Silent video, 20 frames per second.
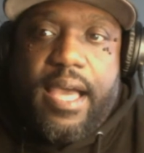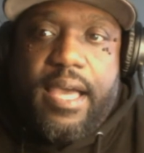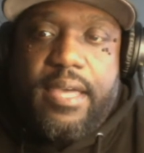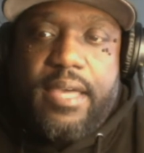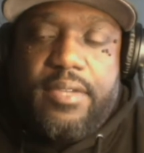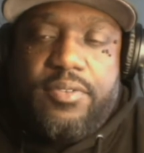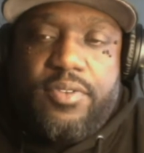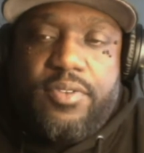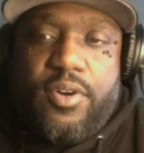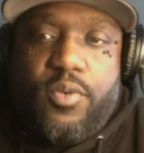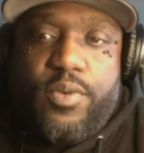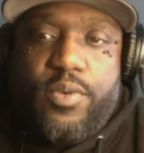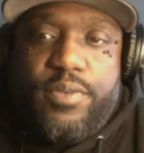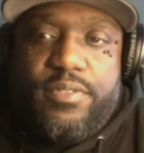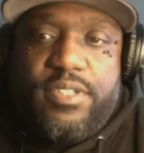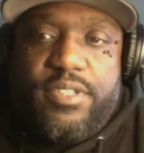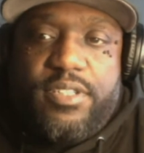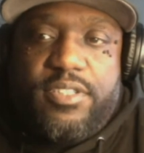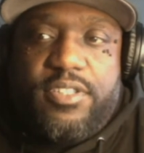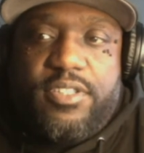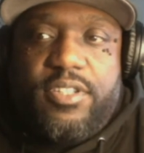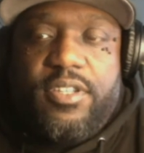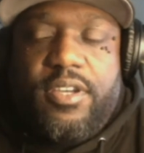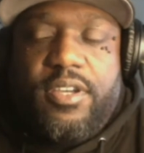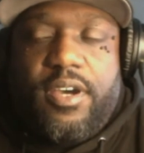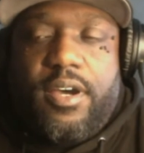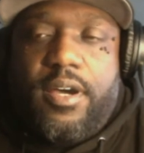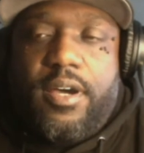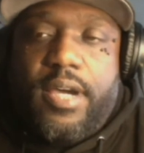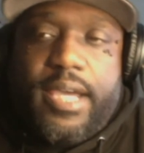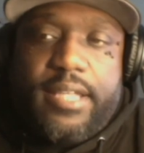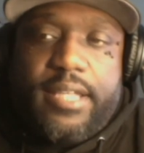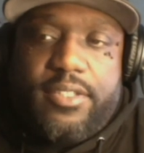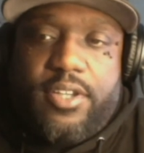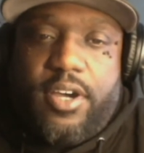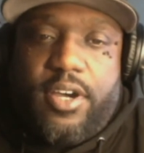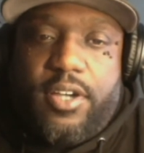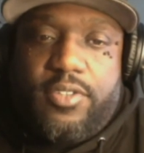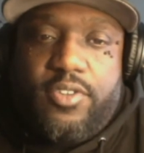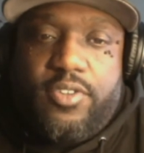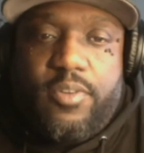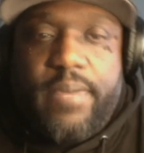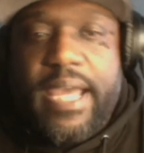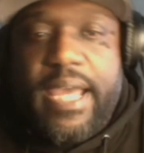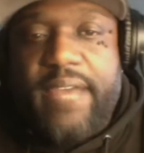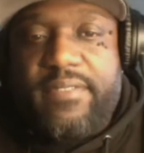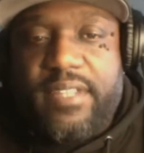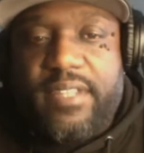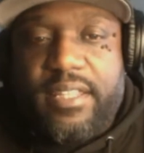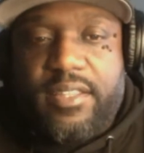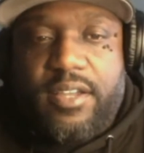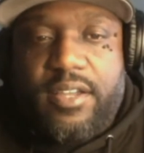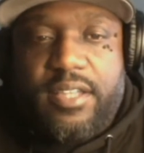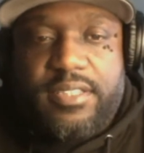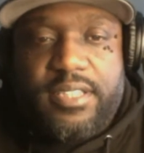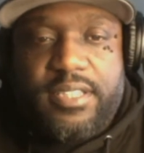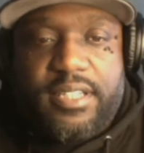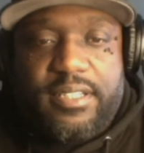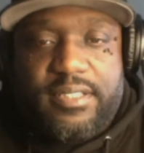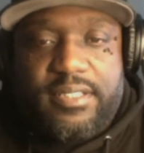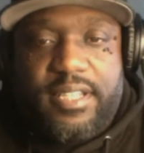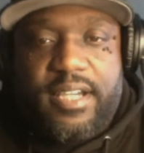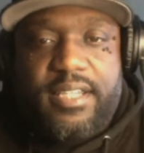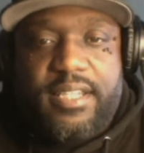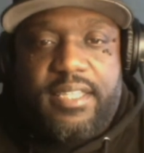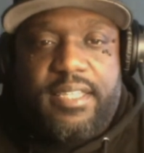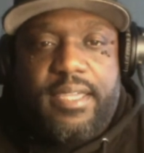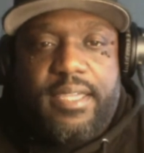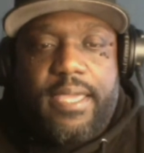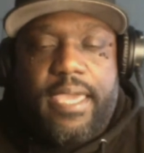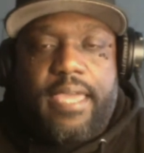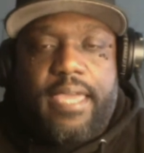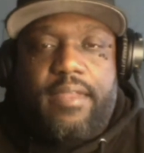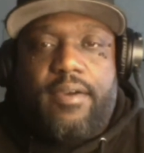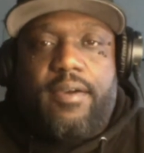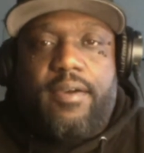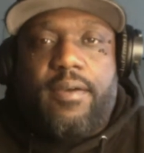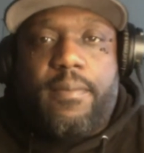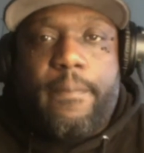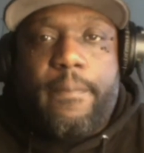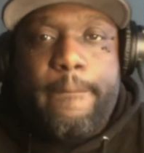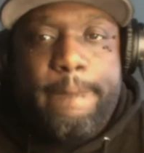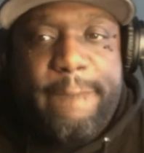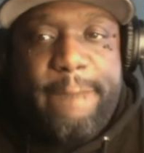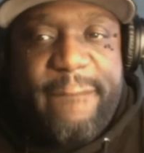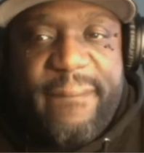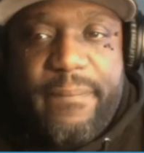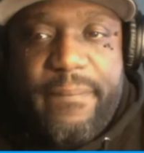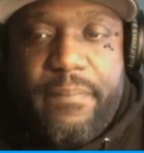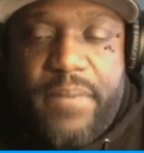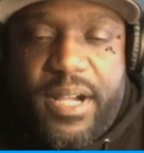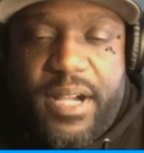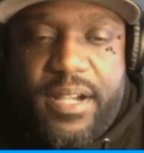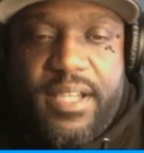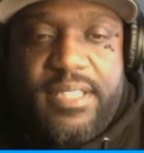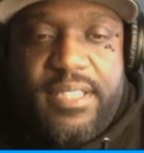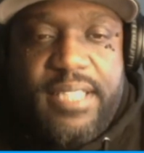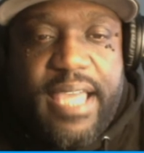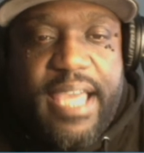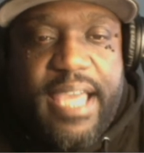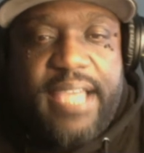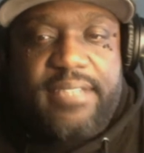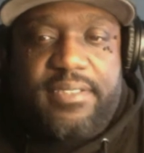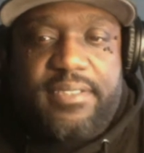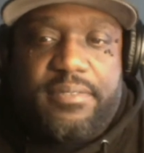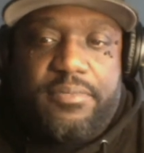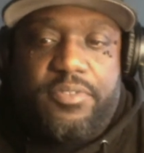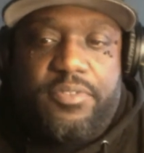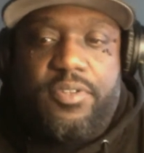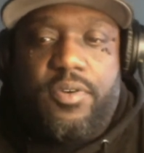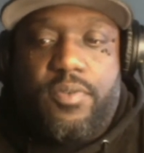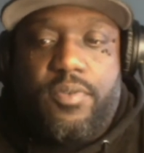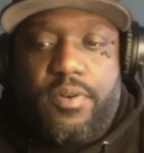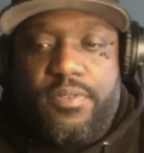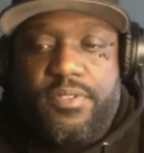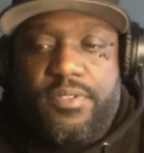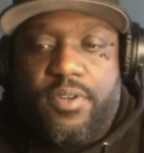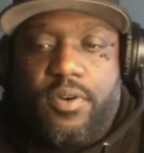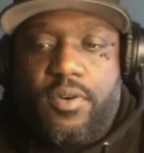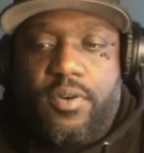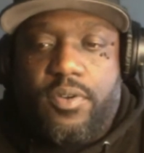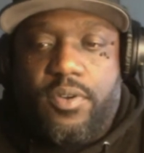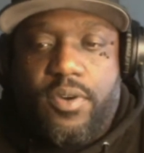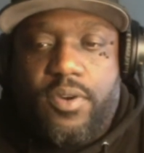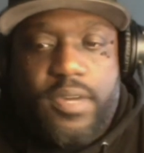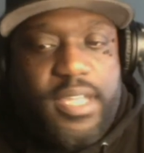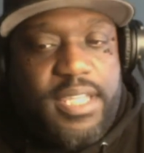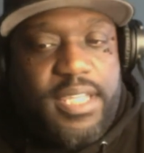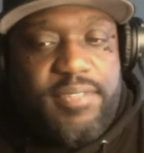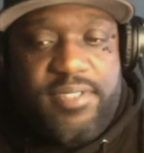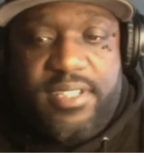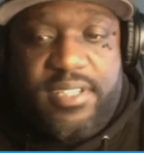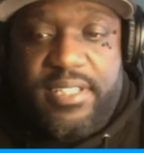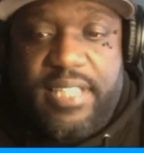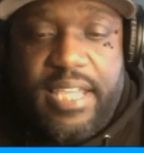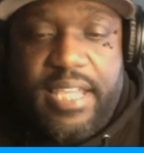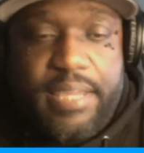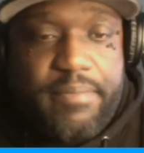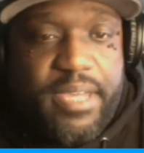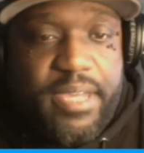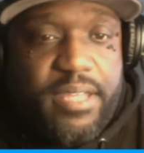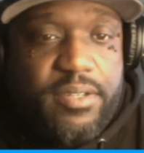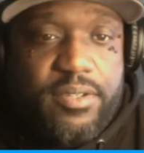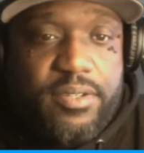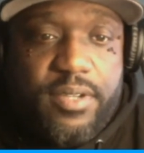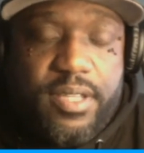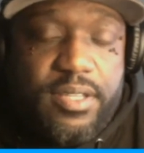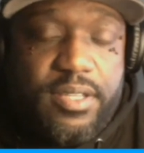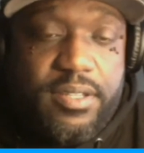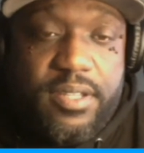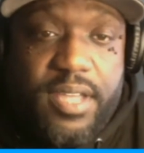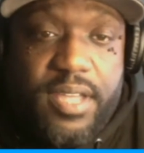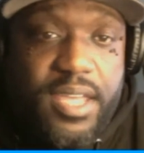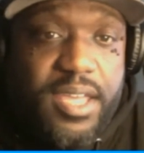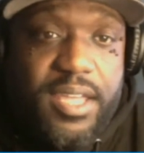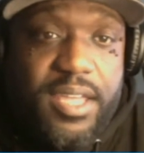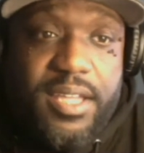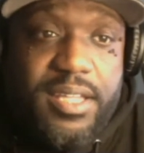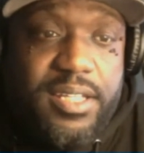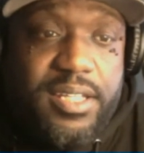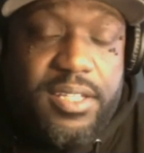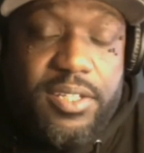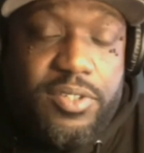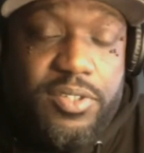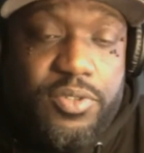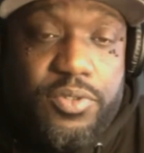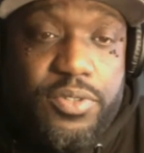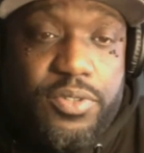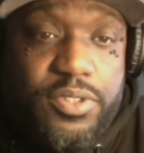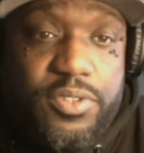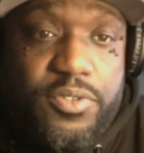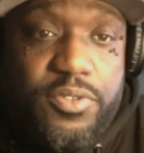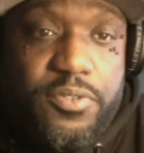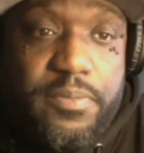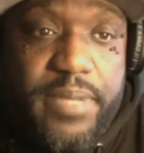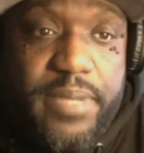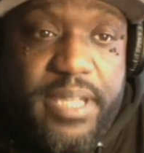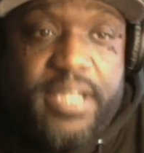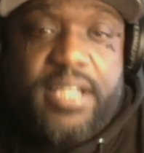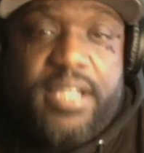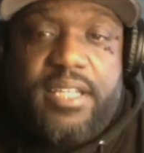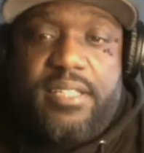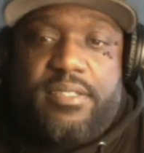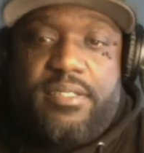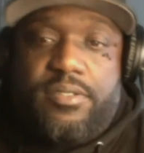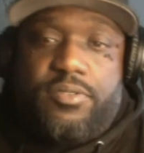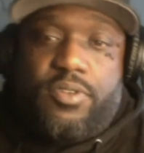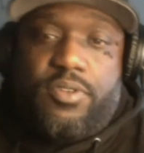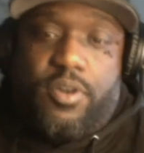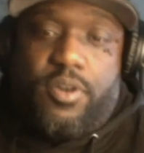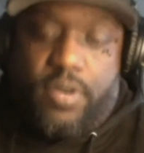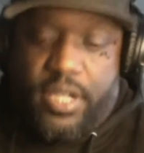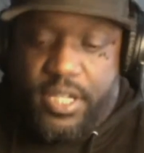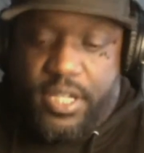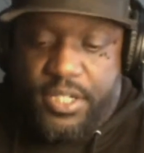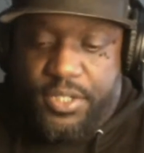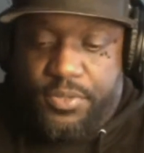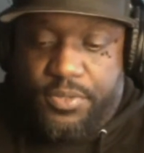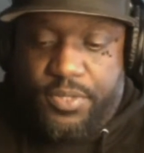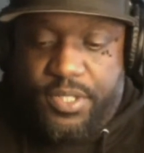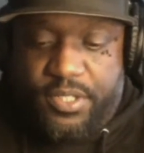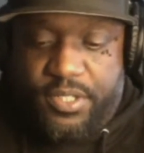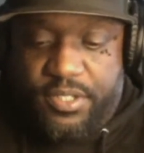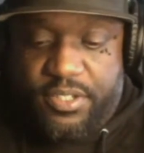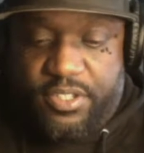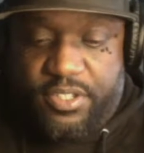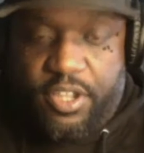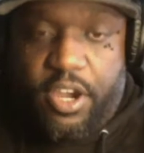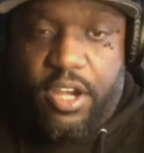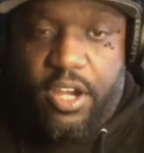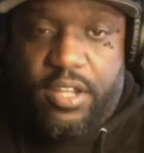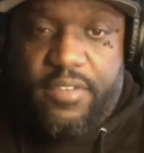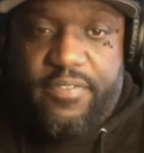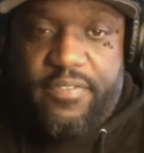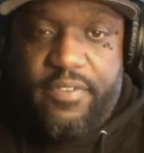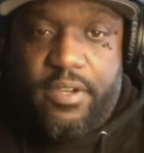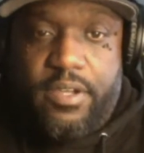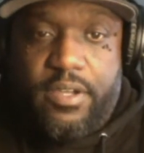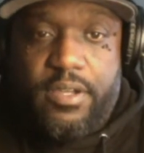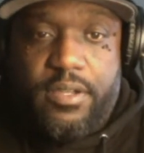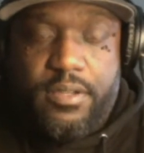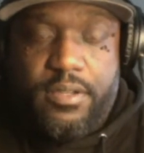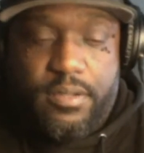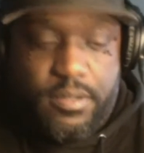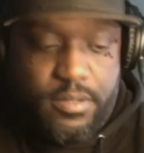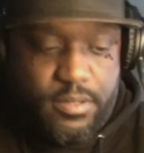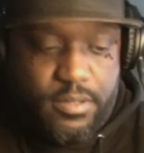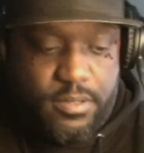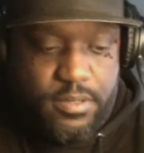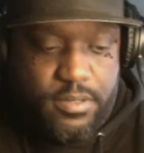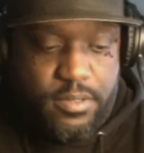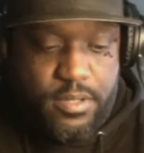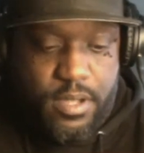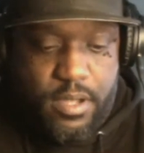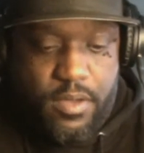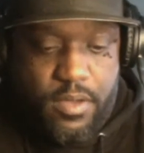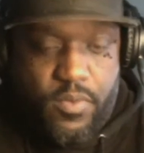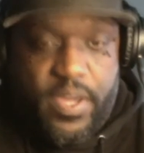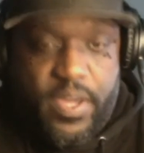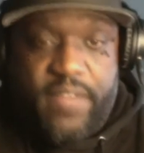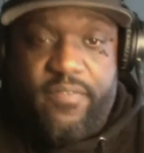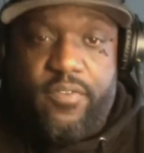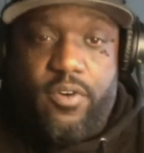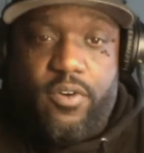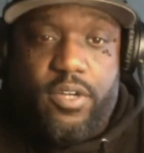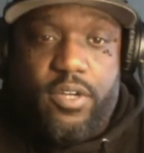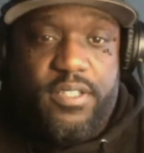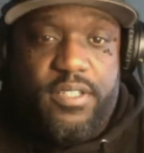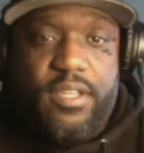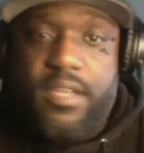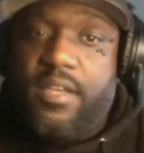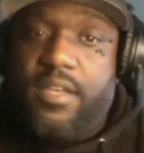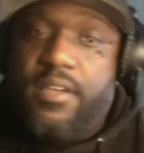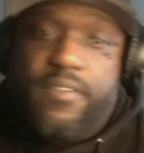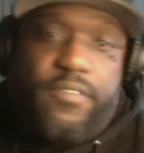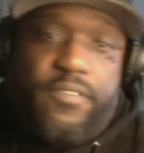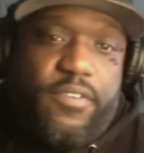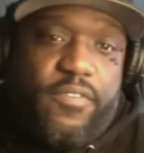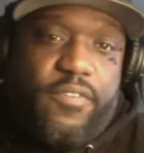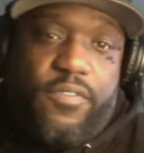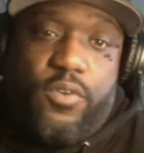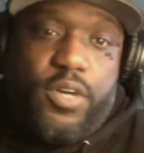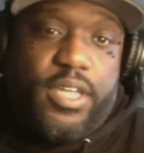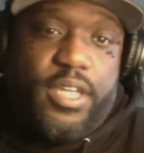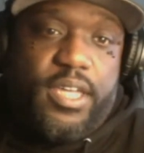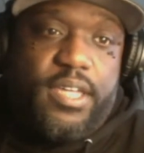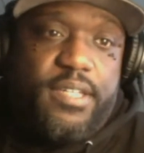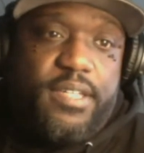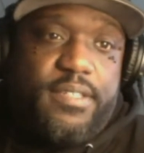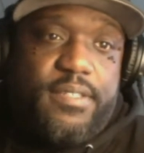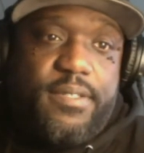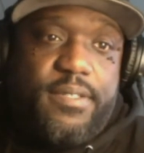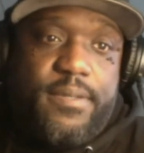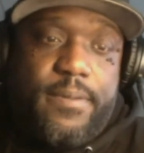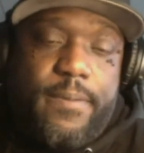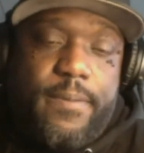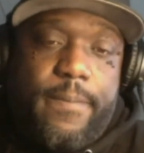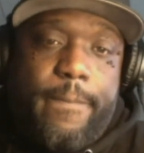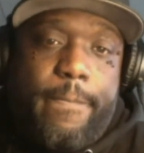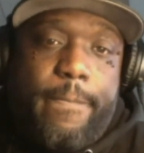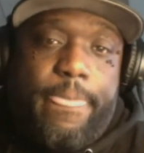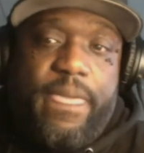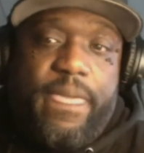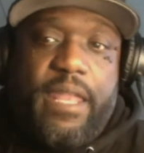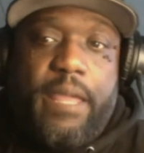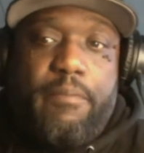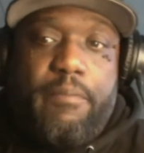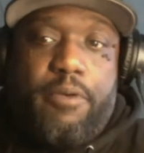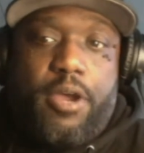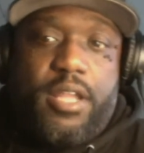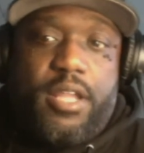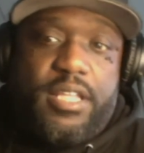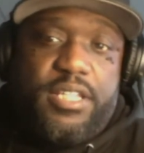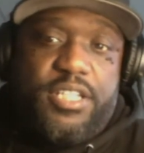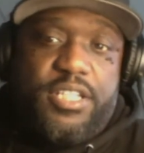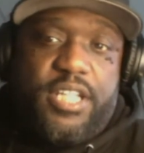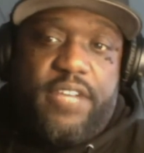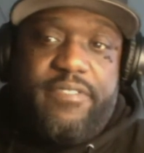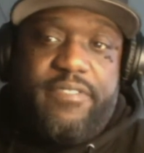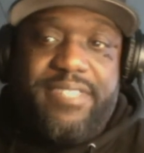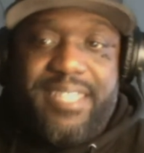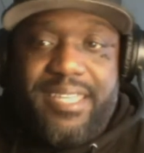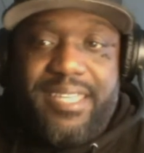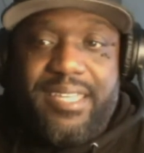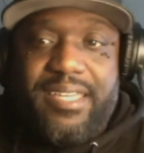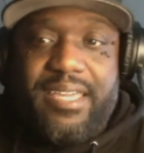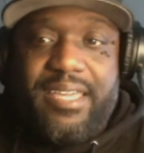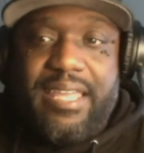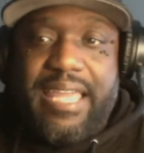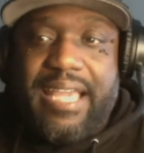you know we was just had talked to him after they lost to Kentucky, and my cousin asked him, you know, what was going on. He was just like, man, the dude is too big because, you know, Ish was the starter for Wake Forest for 4 years. Then they brought in Jeff Teague, and